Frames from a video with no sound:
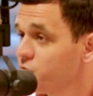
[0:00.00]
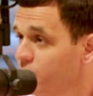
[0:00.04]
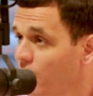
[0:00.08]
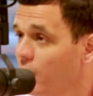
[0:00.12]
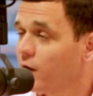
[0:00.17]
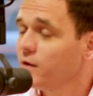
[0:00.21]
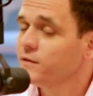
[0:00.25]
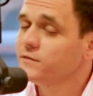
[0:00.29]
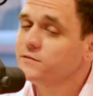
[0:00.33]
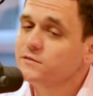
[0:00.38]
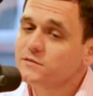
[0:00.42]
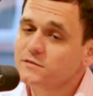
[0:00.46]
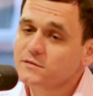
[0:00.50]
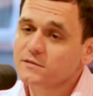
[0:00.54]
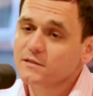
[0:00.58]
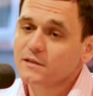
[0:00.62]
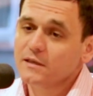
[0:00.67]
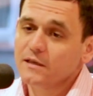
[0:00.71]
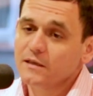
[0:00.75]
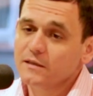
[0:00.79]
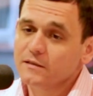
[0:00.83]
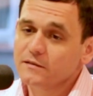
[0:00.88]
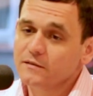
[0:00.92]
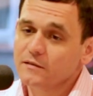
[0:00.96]
funds
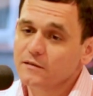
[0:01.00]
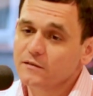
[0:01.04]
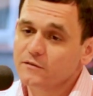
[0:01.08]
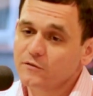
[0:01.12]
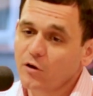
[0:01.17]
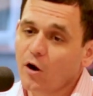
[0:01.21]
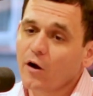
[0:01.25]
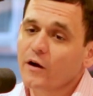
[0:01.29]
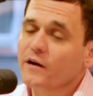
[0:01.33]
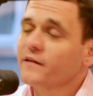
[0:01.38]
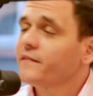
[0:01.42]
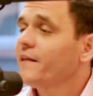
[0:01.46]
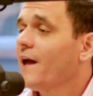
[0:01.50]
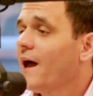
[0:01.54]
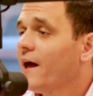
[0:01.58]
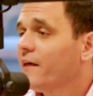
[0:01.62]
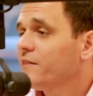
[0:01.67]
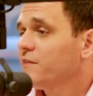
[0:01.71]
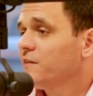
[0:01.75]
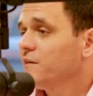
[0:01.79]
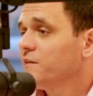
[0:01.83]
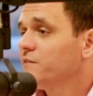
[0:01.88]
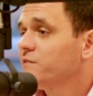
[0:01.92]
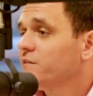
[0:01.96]
to target the
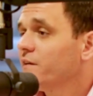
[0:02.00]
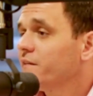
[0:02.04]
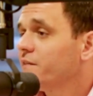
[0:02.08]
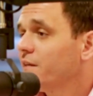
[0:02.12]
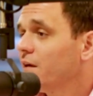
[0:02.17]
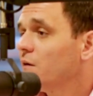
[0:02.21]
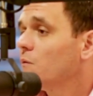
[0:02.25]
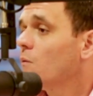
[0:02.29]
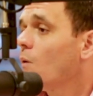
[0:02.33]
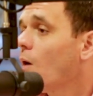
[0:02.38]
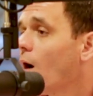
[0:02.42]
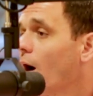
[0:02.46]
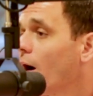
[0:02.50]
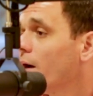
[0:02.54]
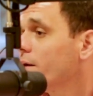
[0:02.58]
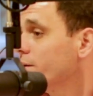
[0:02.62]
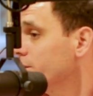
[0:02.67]
athletes that they want?